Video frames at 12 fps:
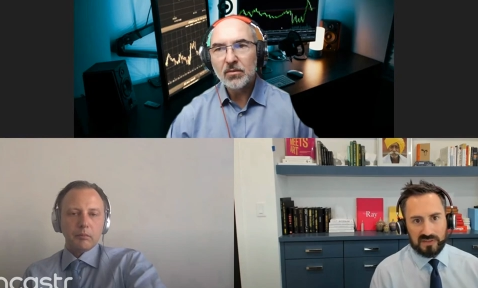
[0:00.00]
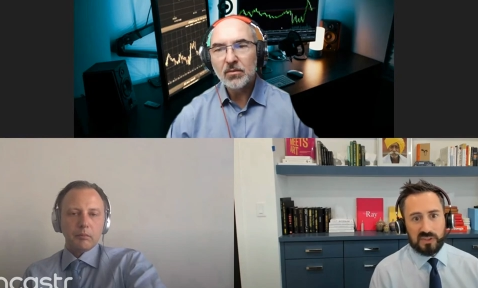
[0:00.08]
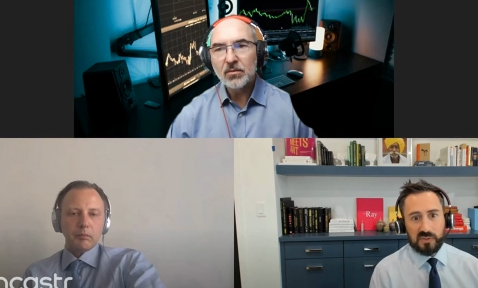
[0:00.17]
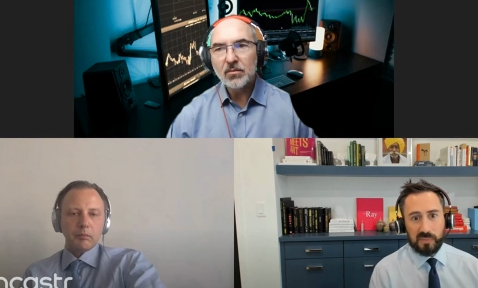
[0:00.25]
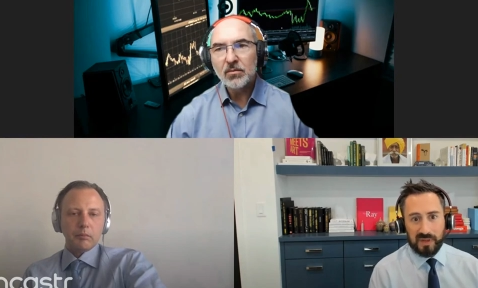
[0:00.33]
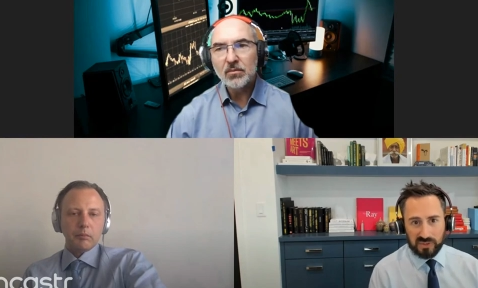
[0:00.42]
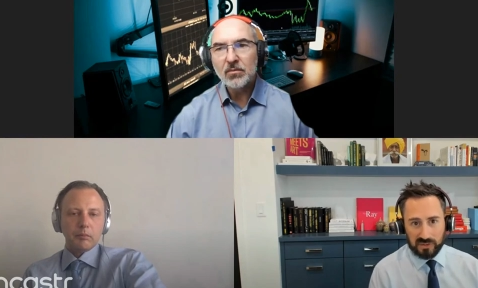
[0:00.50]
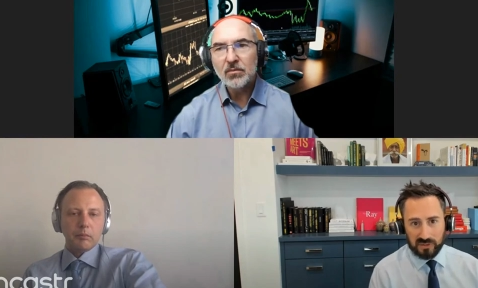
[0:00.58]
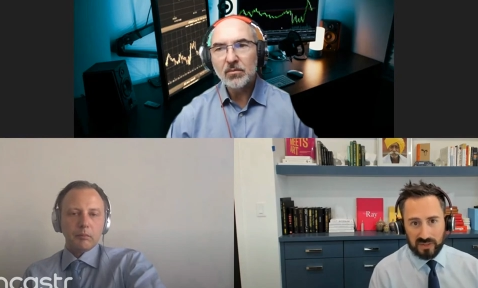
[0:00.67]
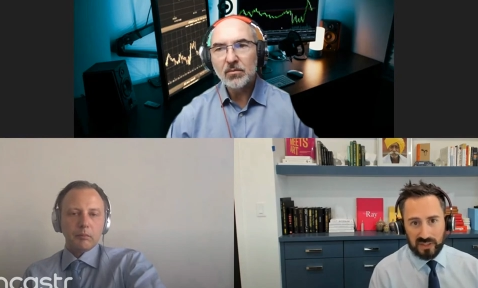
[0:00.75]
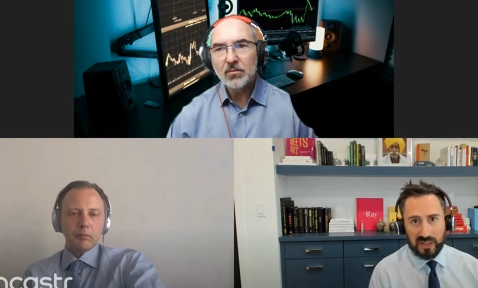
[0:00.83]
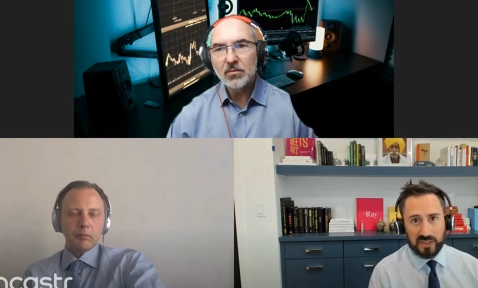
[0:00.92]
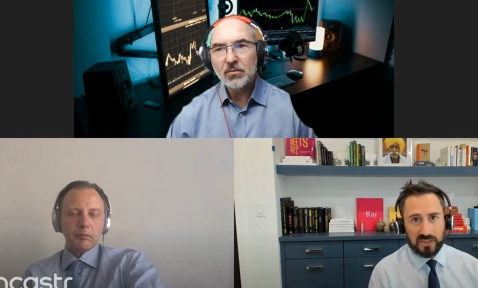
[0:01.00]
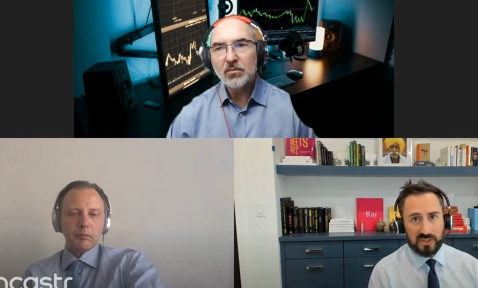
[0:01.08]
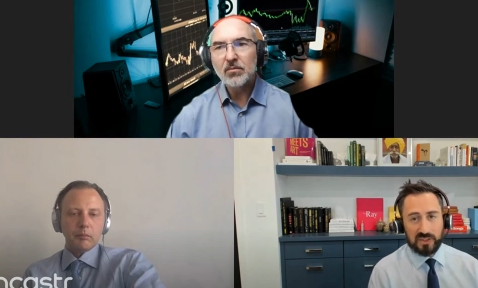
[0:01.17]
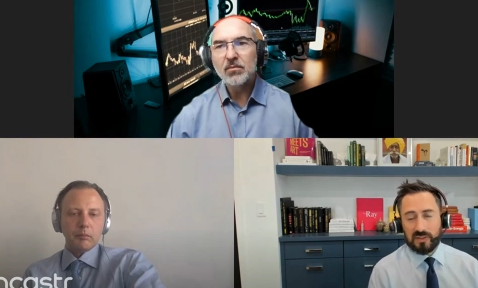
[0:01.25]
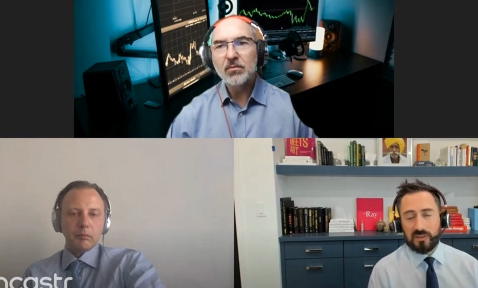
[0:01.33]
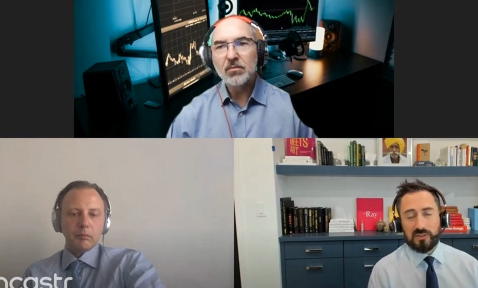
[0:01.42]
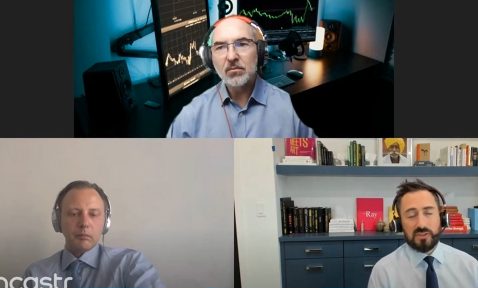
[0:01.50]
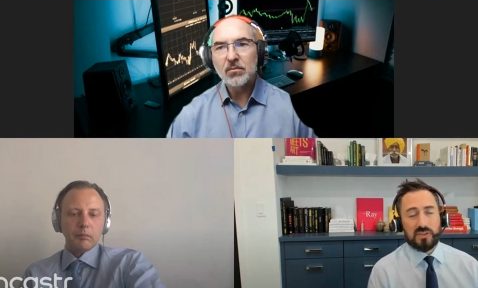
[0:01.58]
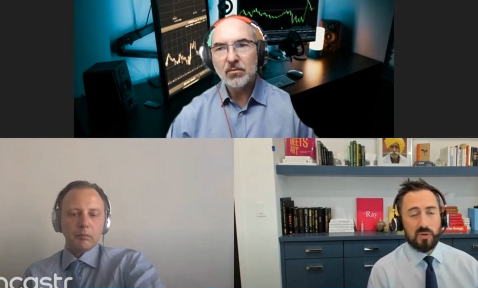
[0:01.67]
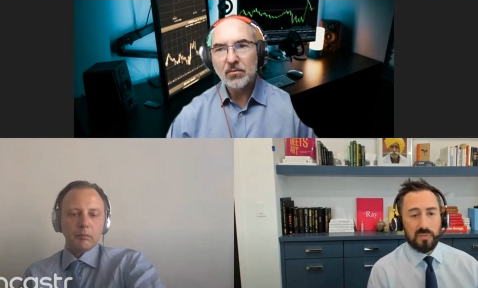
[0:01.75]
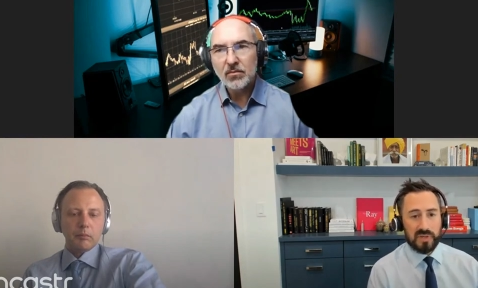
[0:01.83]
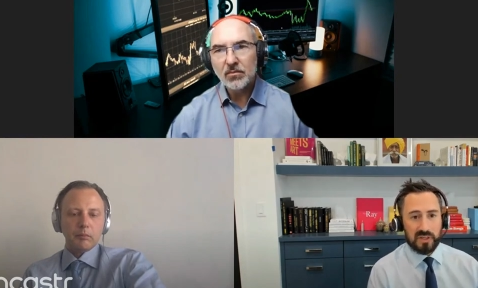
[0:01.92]
Speaker 1: especially in asia there's
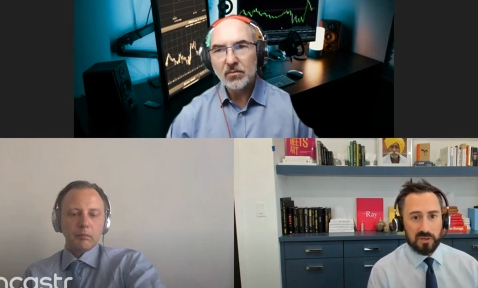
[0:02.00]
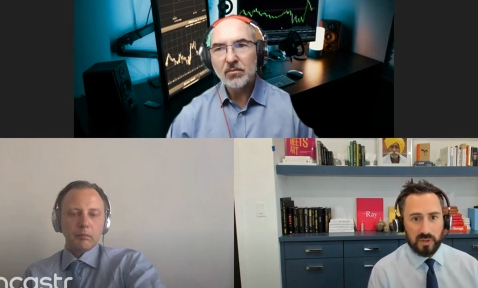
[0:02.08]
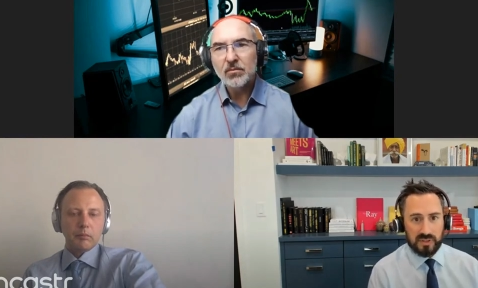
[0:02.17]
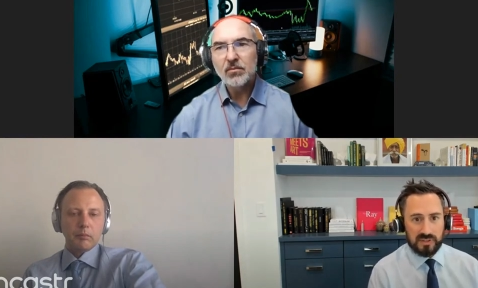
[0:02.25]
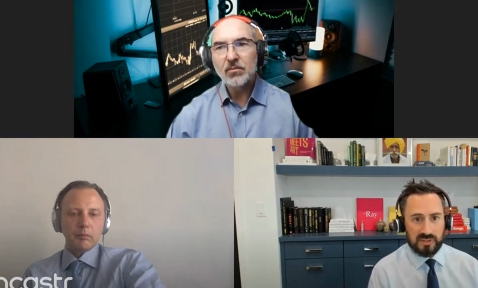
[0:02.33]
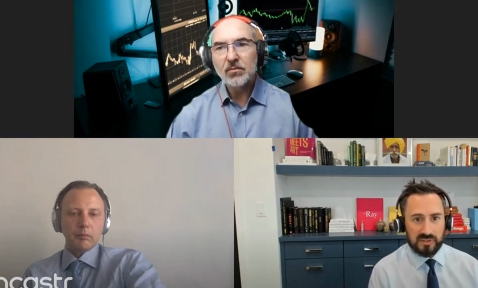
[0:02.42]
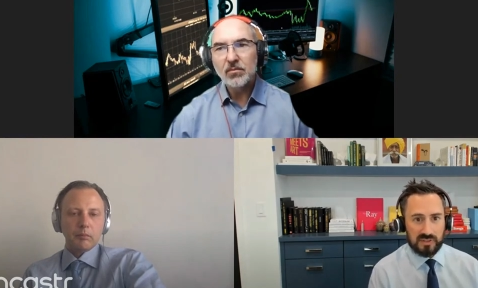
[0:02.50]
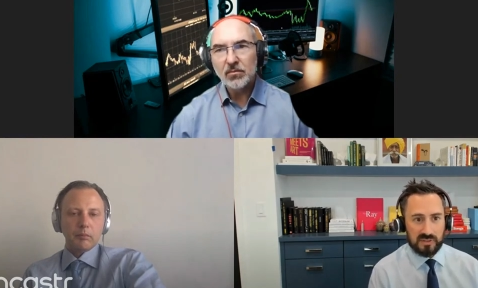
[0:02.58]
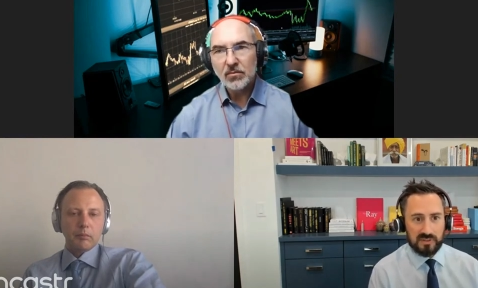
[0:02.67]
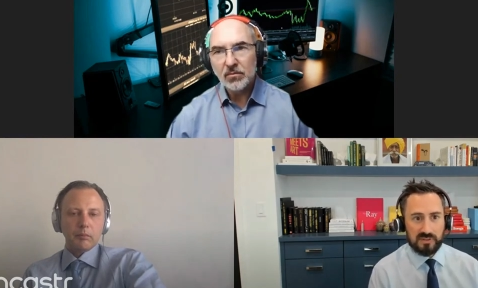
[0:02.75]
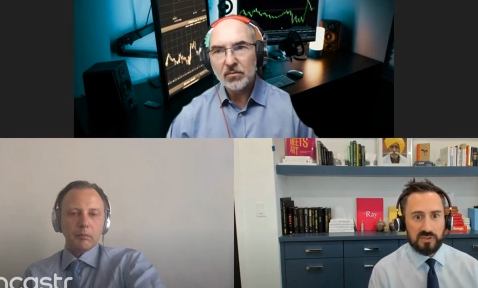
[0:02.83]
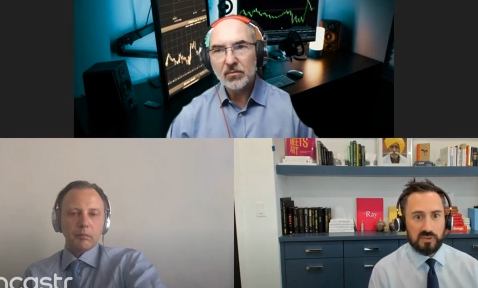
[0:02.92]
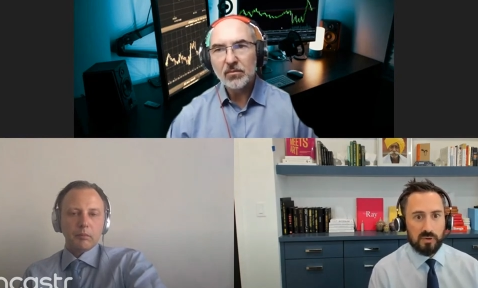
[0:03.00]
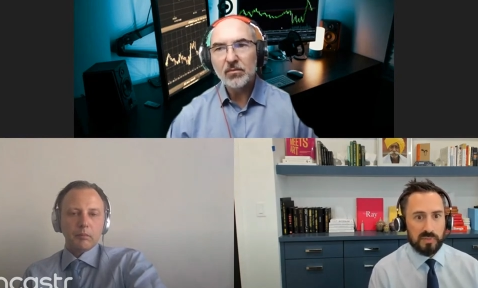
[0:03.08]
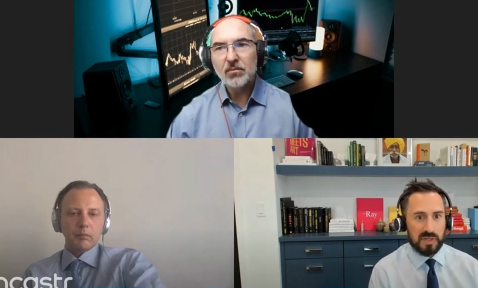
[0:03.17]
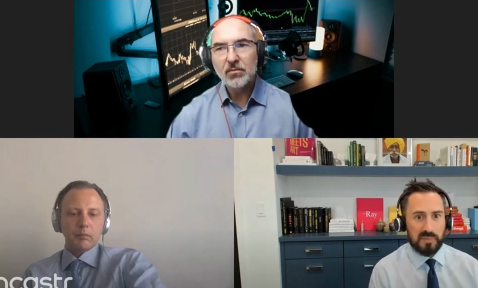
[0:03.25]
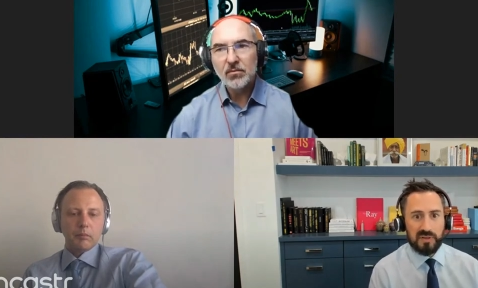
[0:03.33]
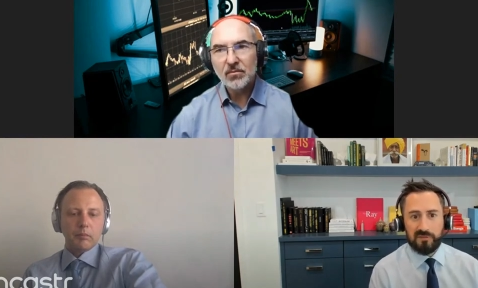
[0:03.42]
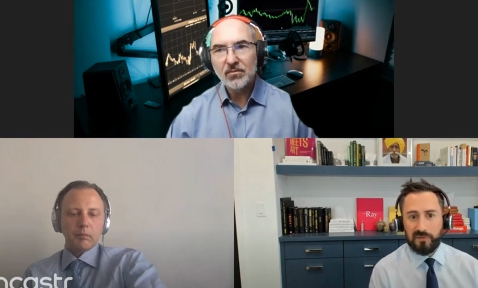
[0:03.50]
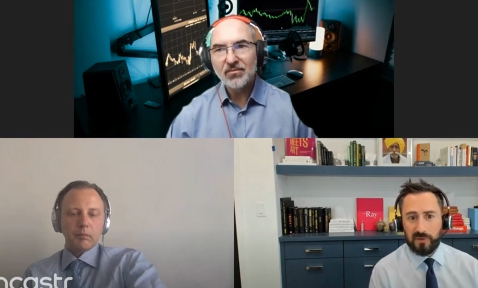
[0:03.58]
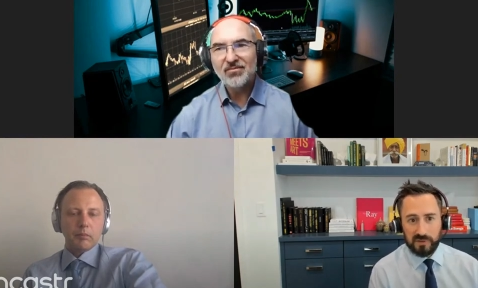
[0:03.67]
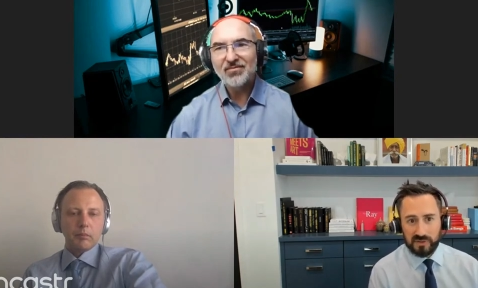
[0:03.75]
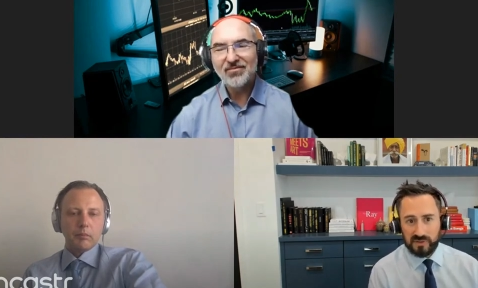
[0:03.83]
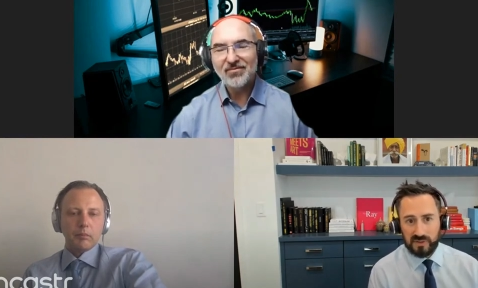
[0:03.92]
so many nuances and so many
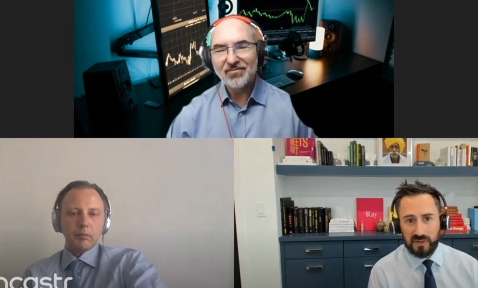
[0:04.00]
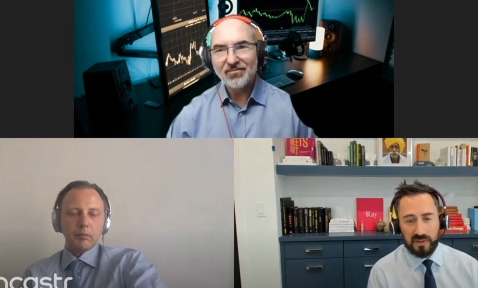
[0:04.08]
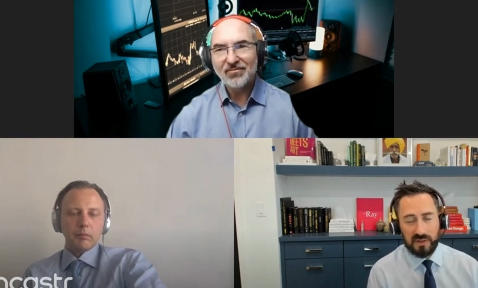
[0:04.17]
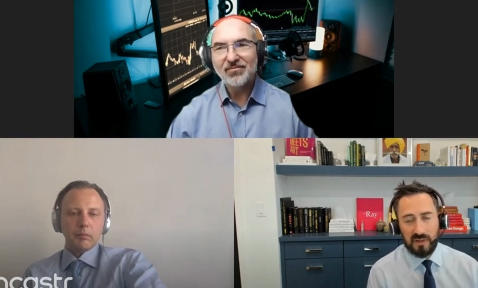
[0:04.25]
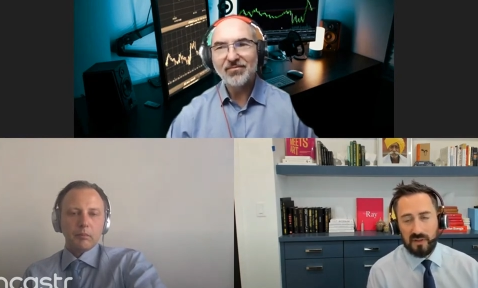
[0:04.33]
pitfalls that